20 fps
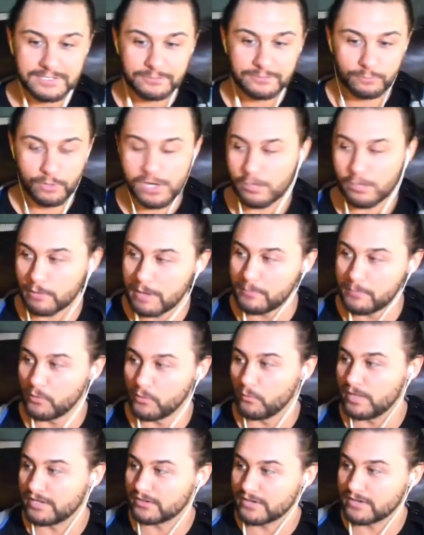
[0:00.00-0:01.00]
Royal Rumble
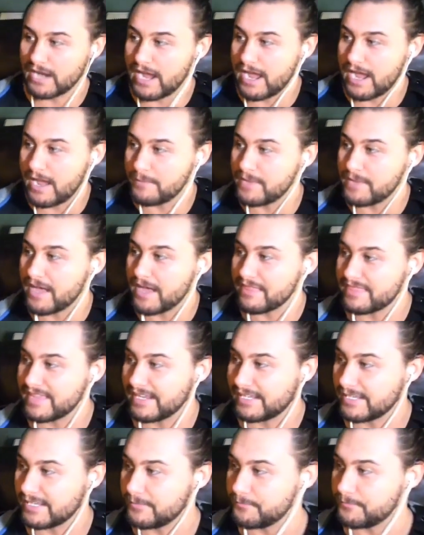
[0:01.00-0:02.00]
winner. I, am not
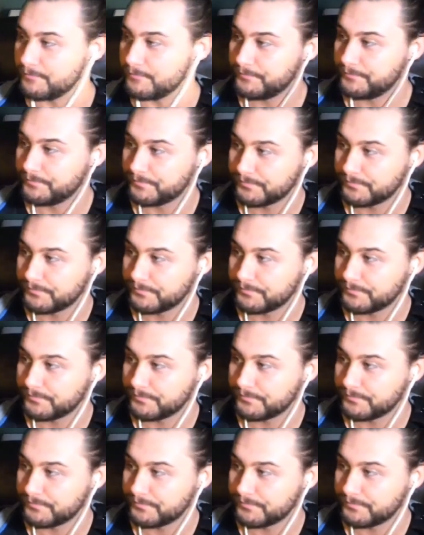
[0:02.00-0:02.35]
thinking